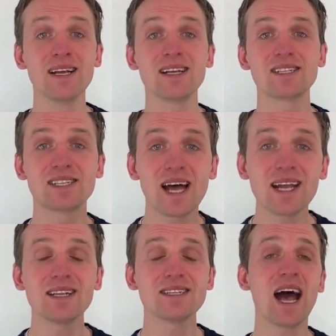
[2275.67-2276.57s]

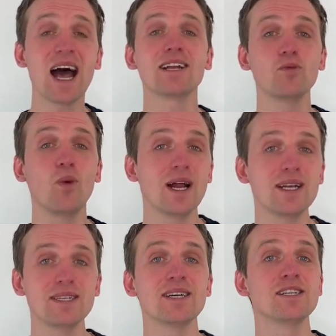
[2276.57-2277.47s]
signs and
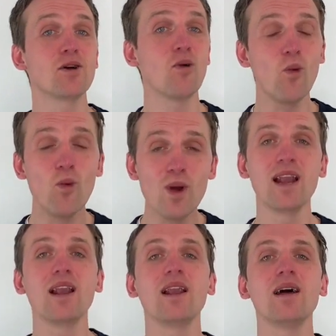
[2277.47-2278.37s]
wonders
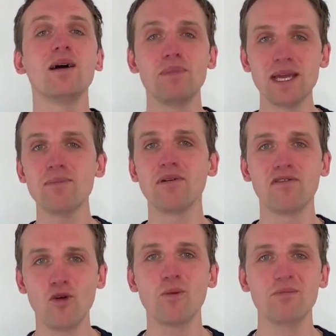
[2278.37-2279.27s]
will be
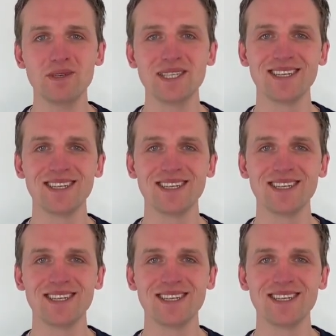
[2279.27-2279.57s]
performed.